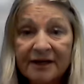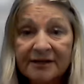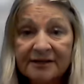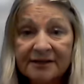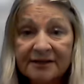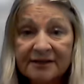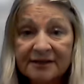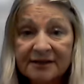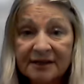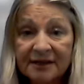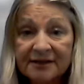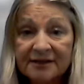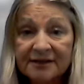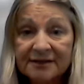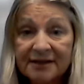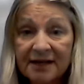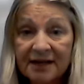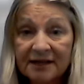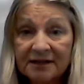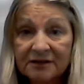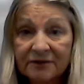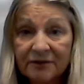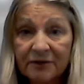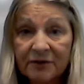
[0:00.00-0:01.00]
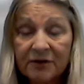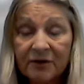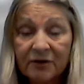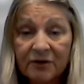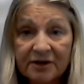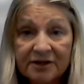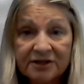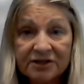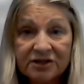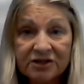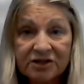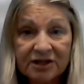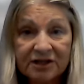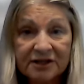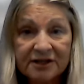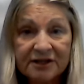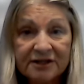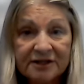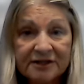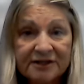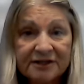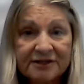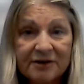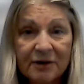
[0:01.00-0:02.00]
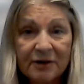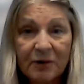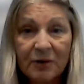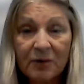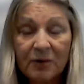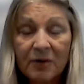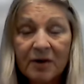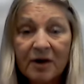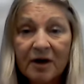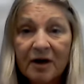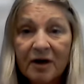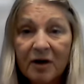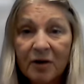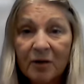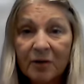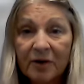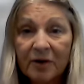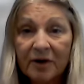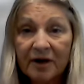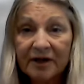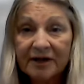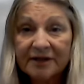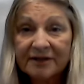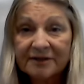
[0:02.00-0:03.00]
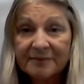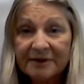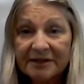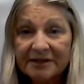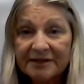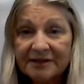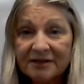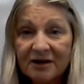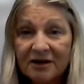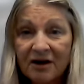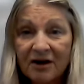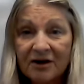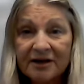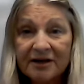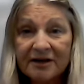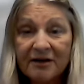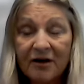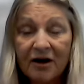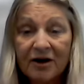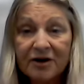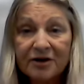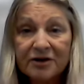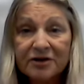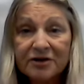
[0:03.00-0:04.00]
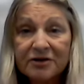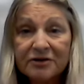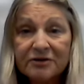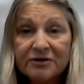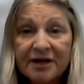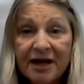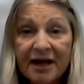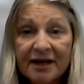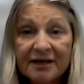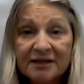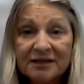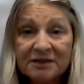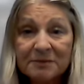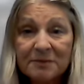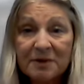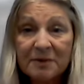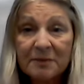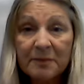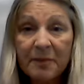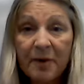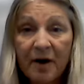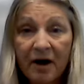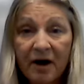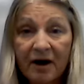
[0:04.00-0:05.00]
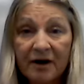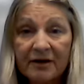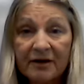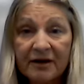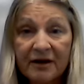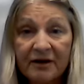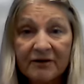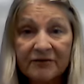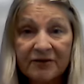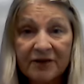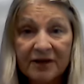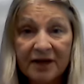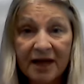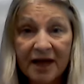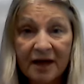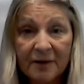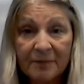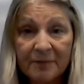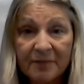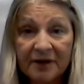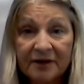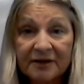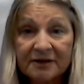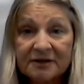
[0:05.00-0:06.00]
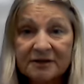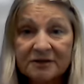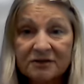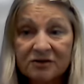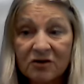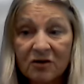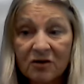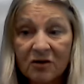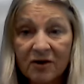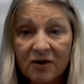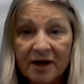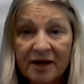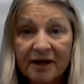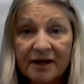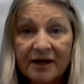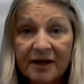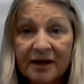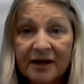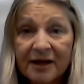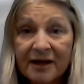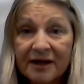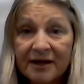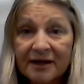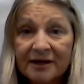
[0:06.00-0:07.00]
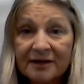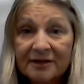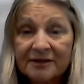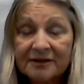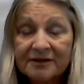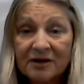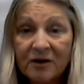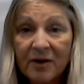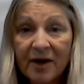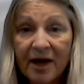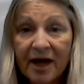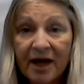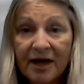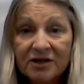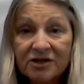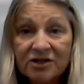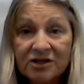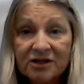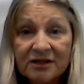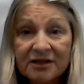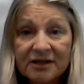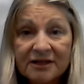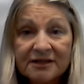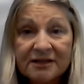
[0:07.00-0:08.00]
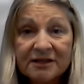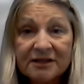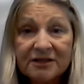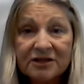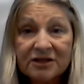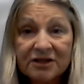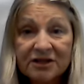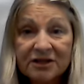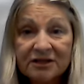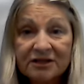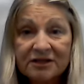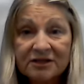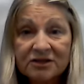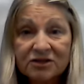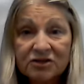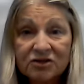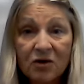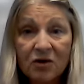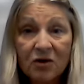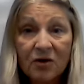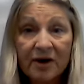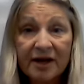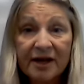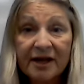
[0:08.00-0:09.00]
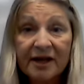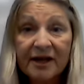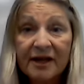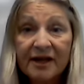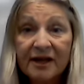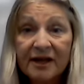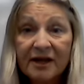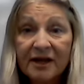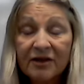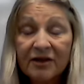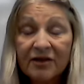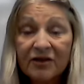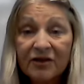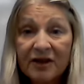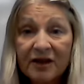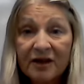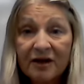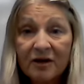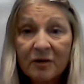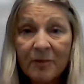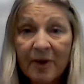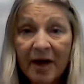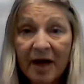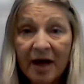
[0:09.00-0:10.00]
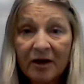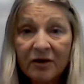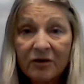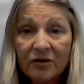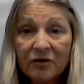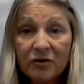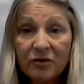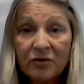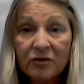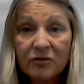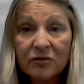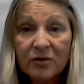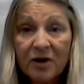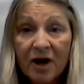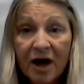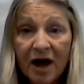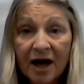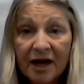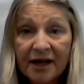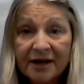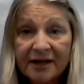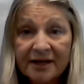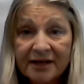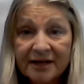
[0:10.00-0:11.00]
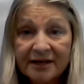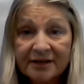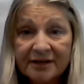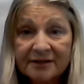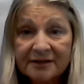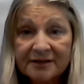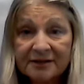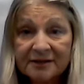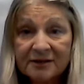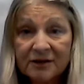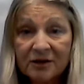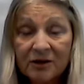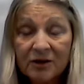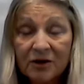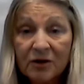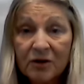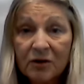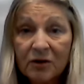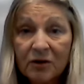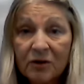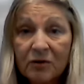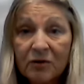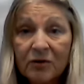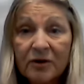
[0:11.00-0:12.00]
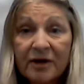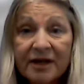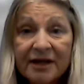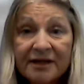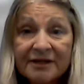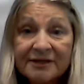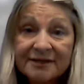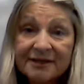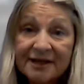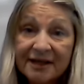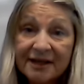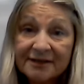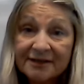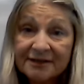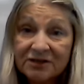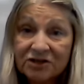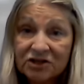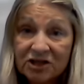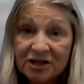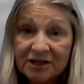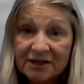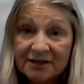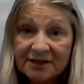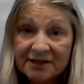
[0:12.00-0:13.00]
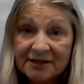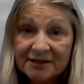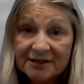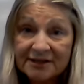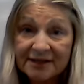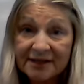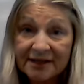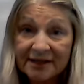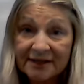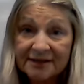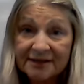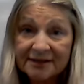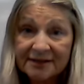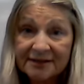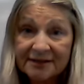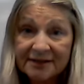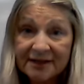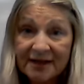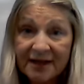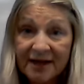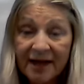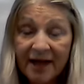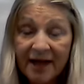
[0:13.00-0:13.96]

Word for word: as a successful Christian. So, we're going to be starting our New Testament part of the epic story. So, as you listen to this story, think about who God is, who He says Jesus is,